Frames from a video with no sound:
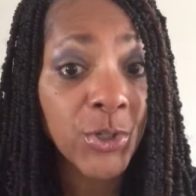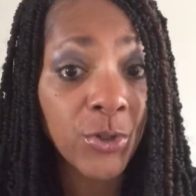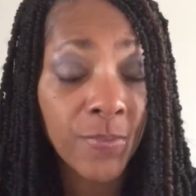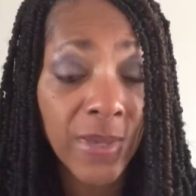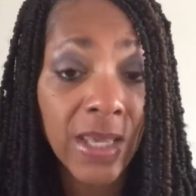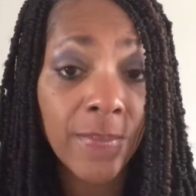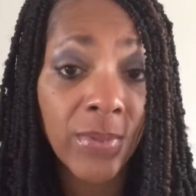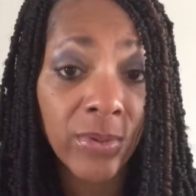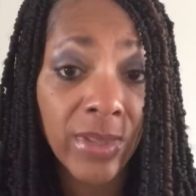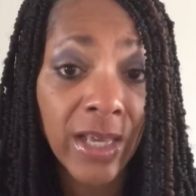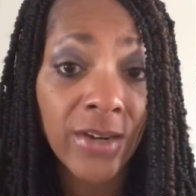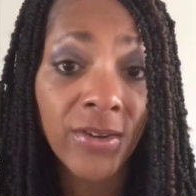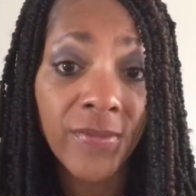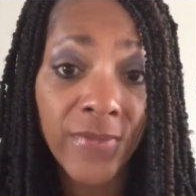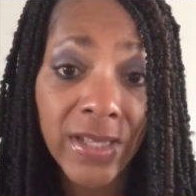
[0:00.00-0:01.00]
people
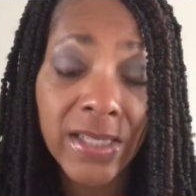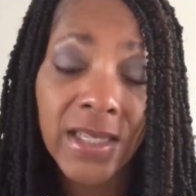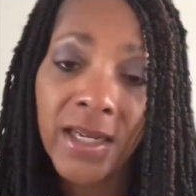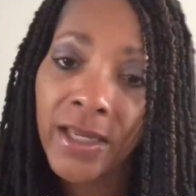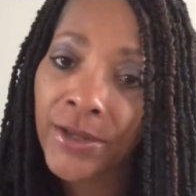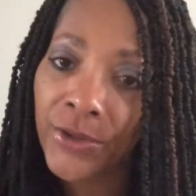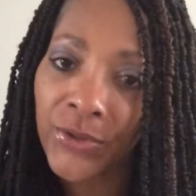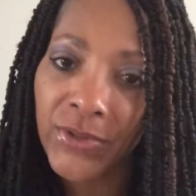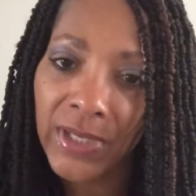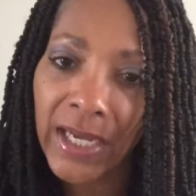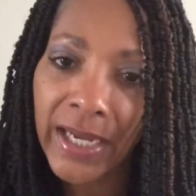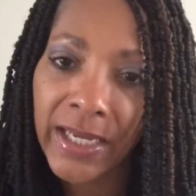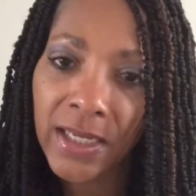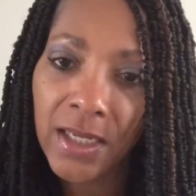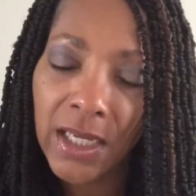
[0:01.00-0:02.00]
that are visiting your
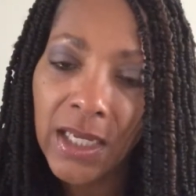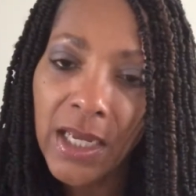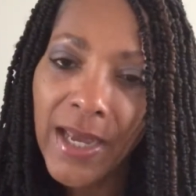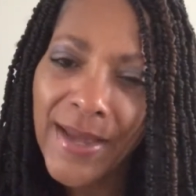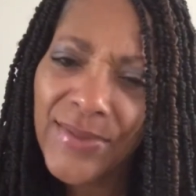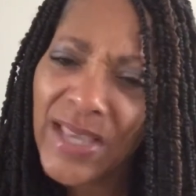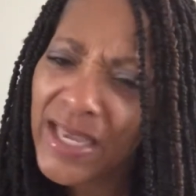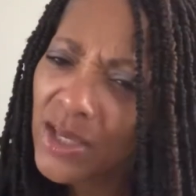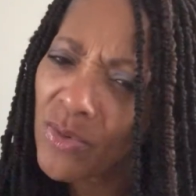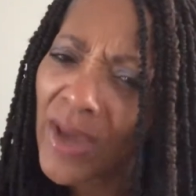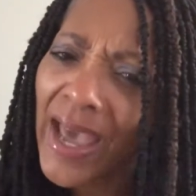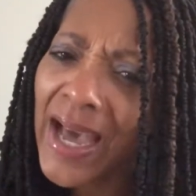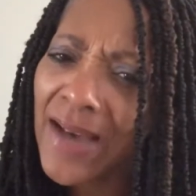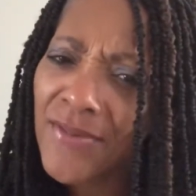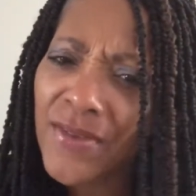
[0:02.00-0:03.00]
site, that you
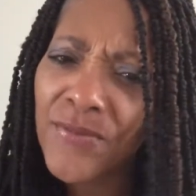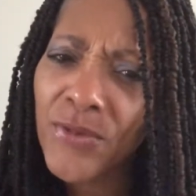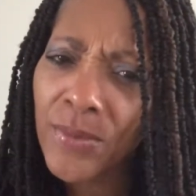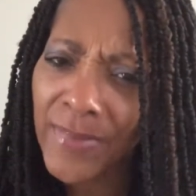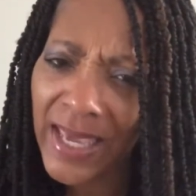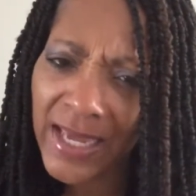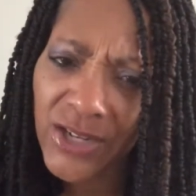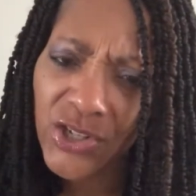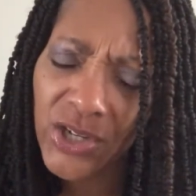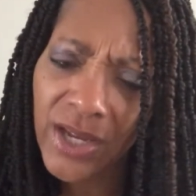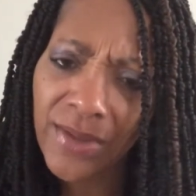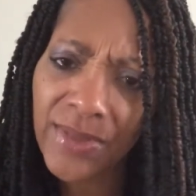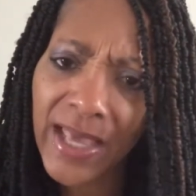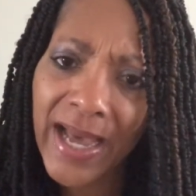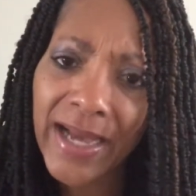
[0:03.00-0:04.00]
have
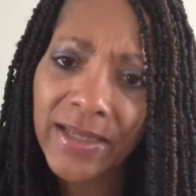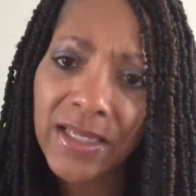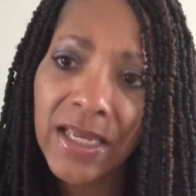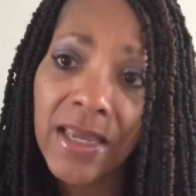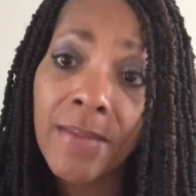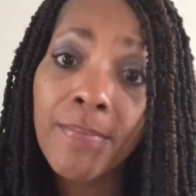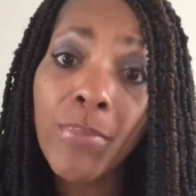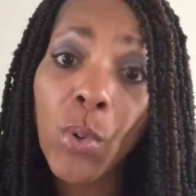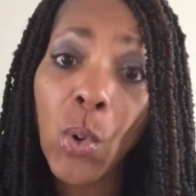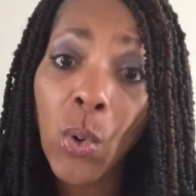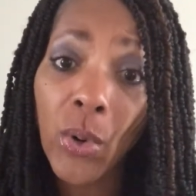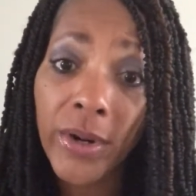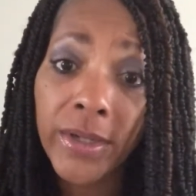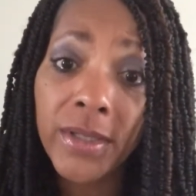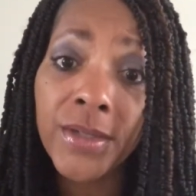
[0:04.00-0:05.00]
information that's
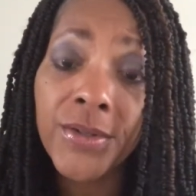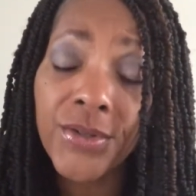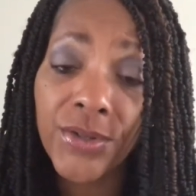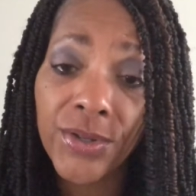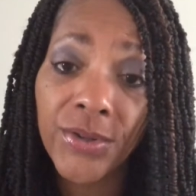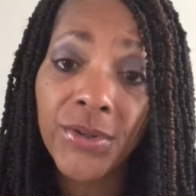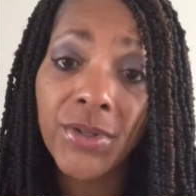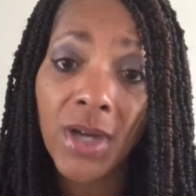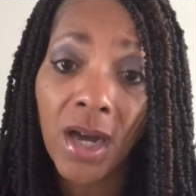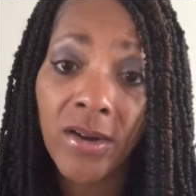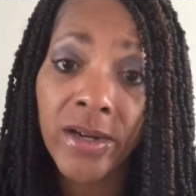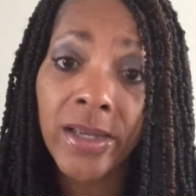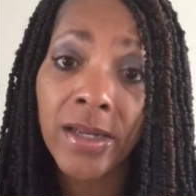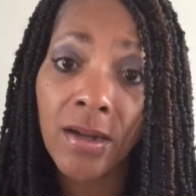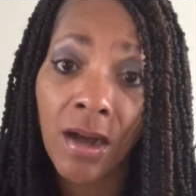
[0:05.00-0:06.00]
important to your
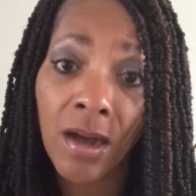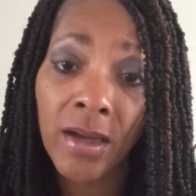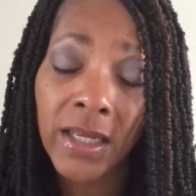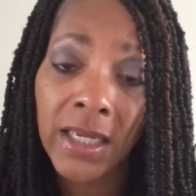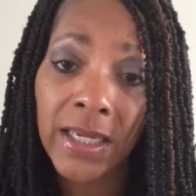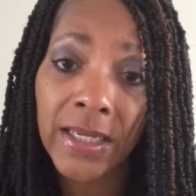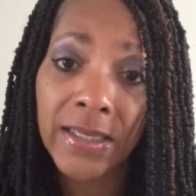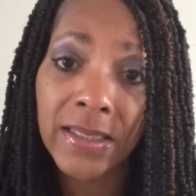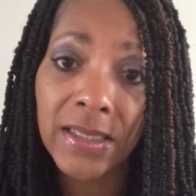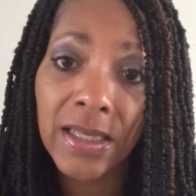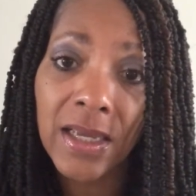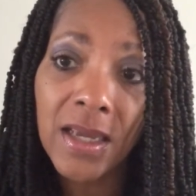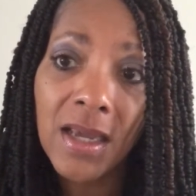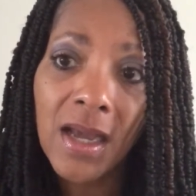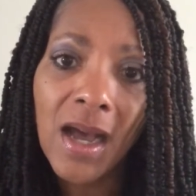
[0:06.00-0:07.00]
target audience.
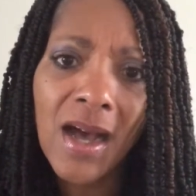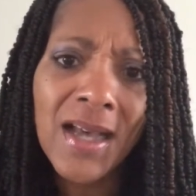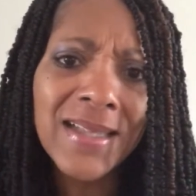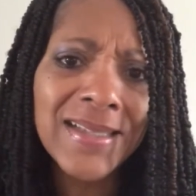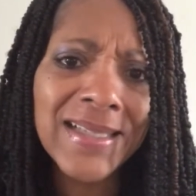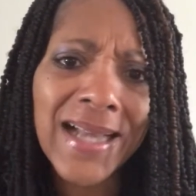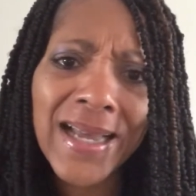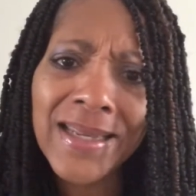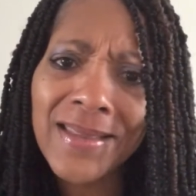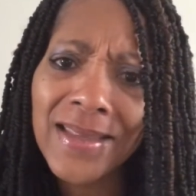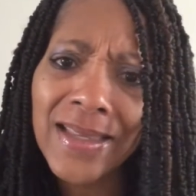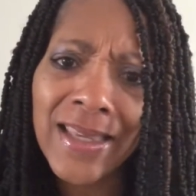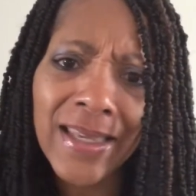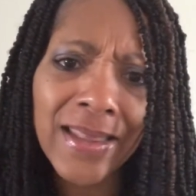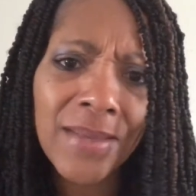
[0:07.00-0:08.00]

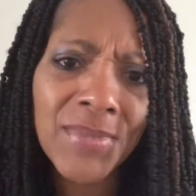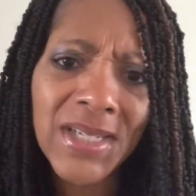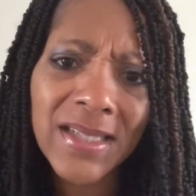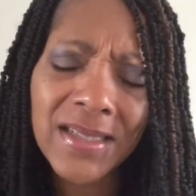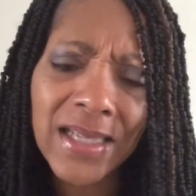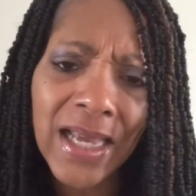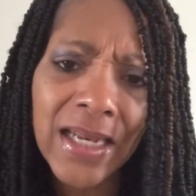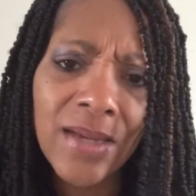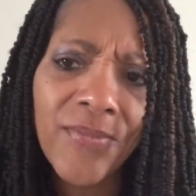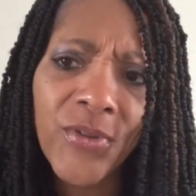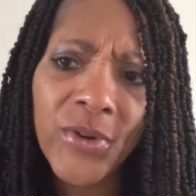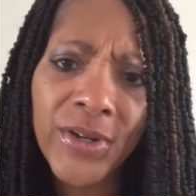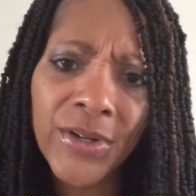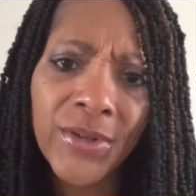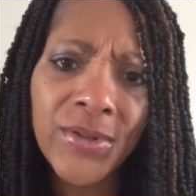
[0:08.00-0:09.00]
Get them to sign up
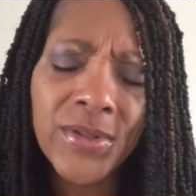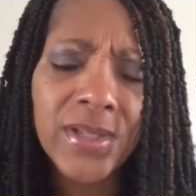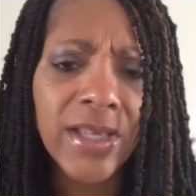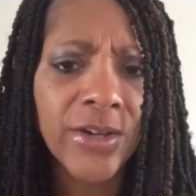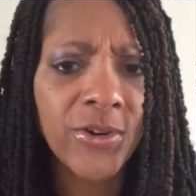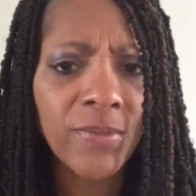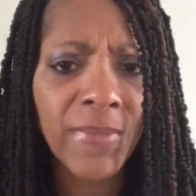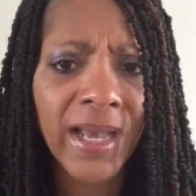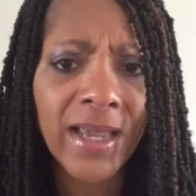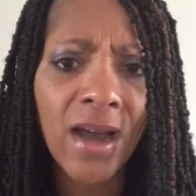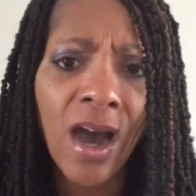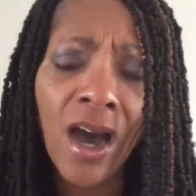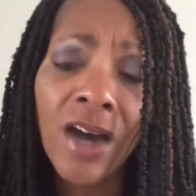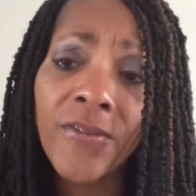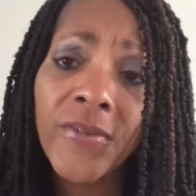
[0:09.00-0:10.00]
for a newsletter by
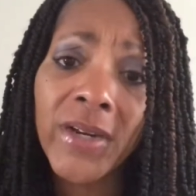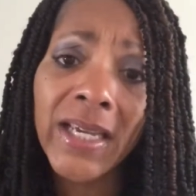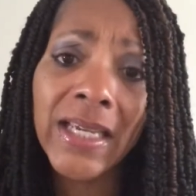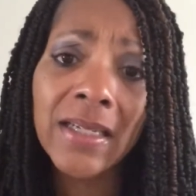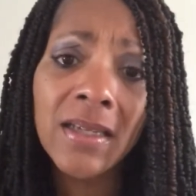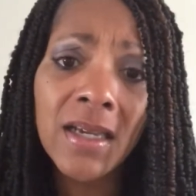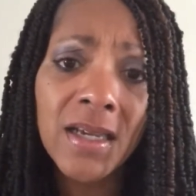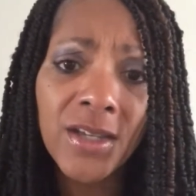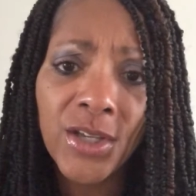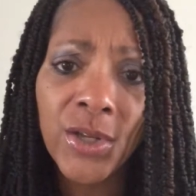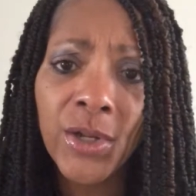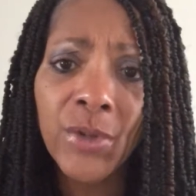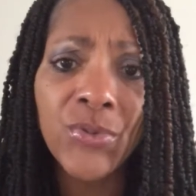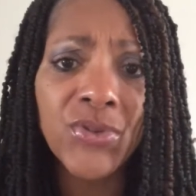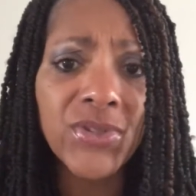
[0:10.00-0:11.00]
offering,
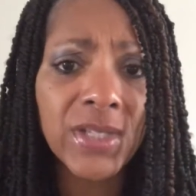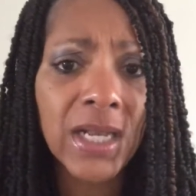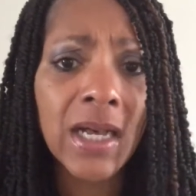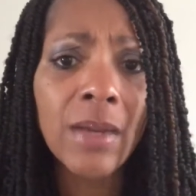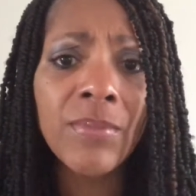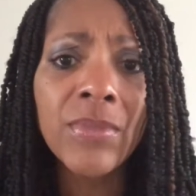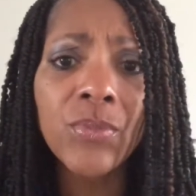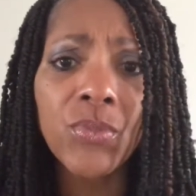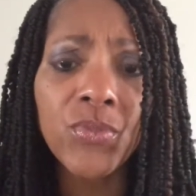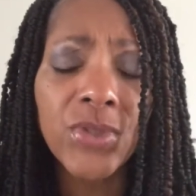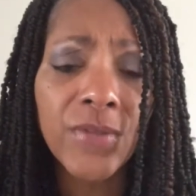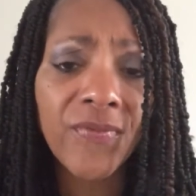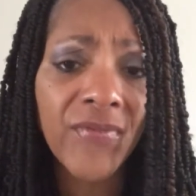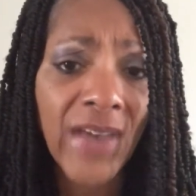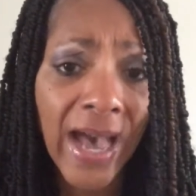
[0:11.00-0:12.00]
some
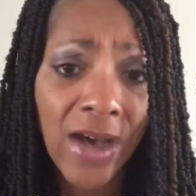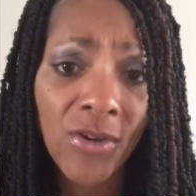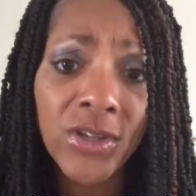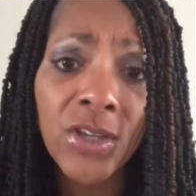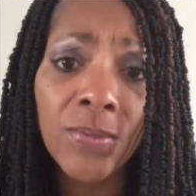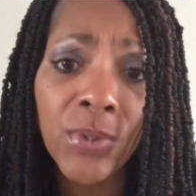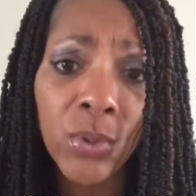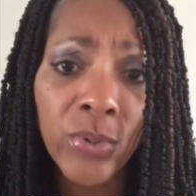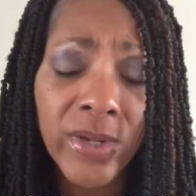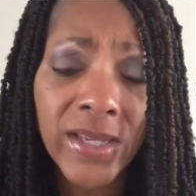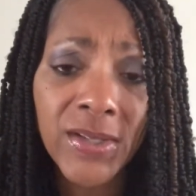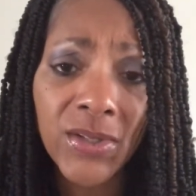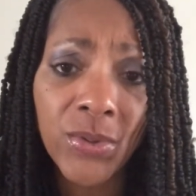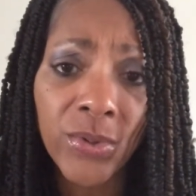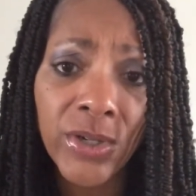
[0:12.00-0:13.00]
valuable
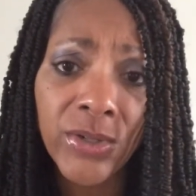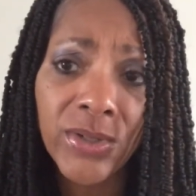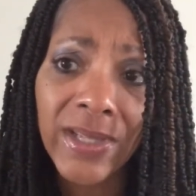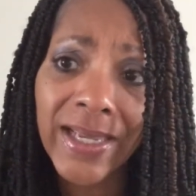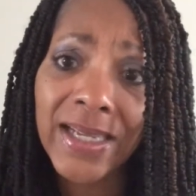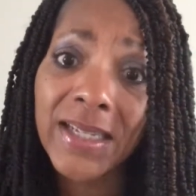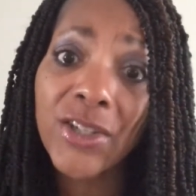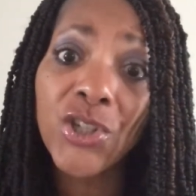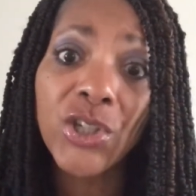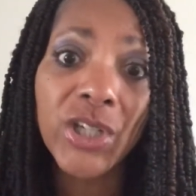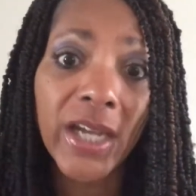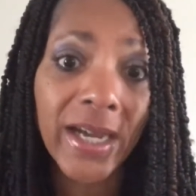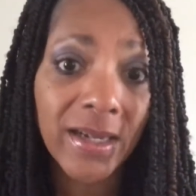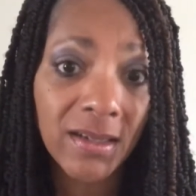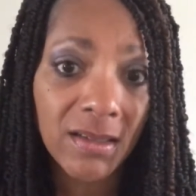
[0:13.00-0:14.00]
resource like a
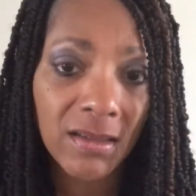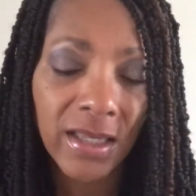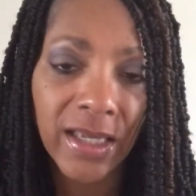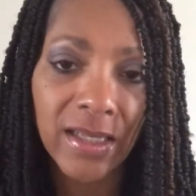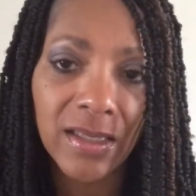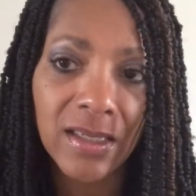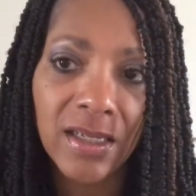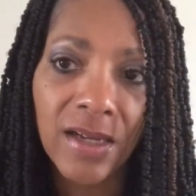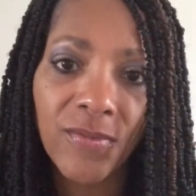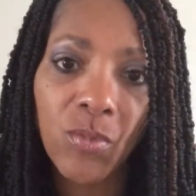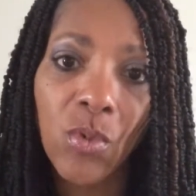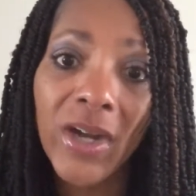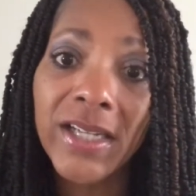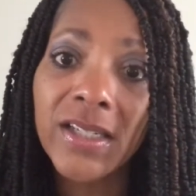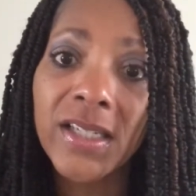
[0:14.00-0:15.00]
checklist of
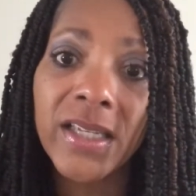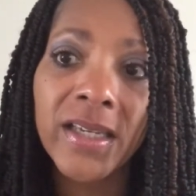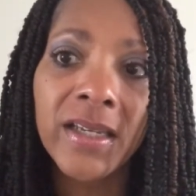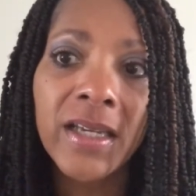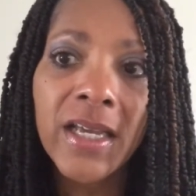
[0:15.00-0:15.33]
what to,